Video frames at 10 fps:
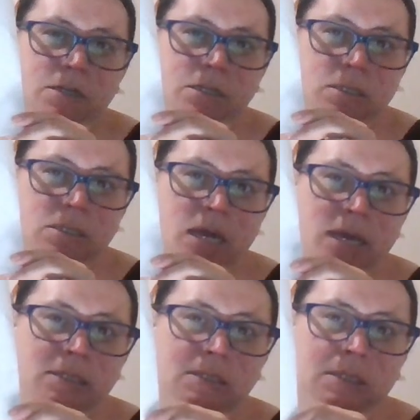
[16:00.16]
and Earth
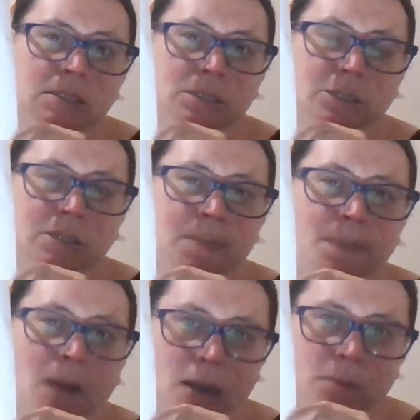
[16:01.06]
Designs. This is just the
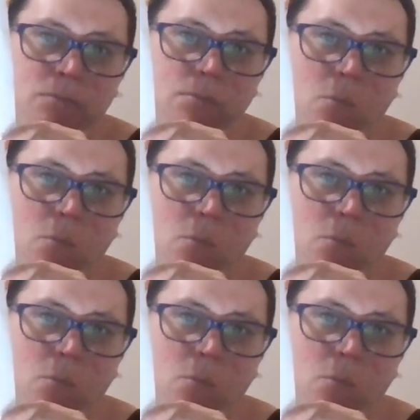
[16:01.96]
bottom,